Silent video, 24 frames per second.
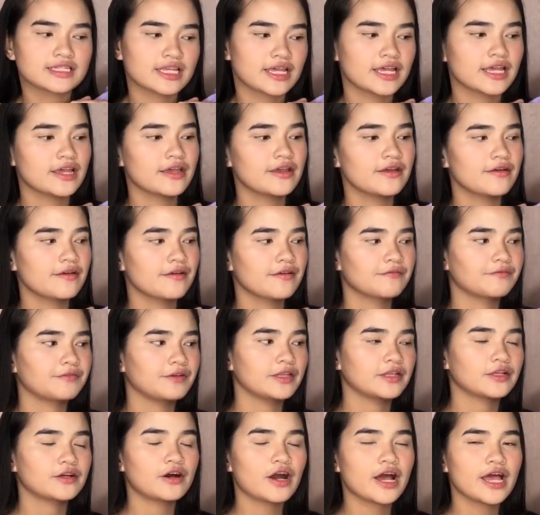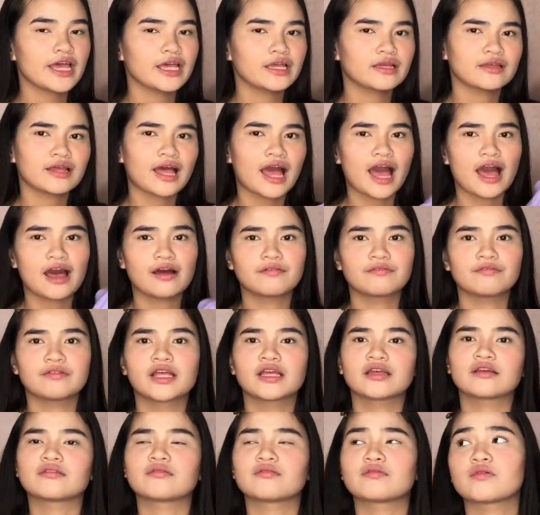Kasi feel ko I have
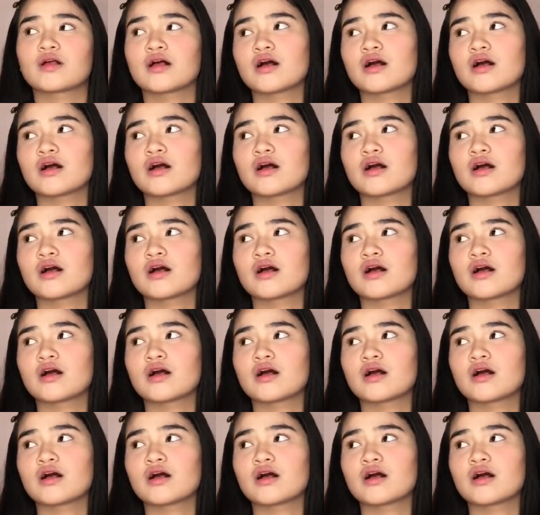like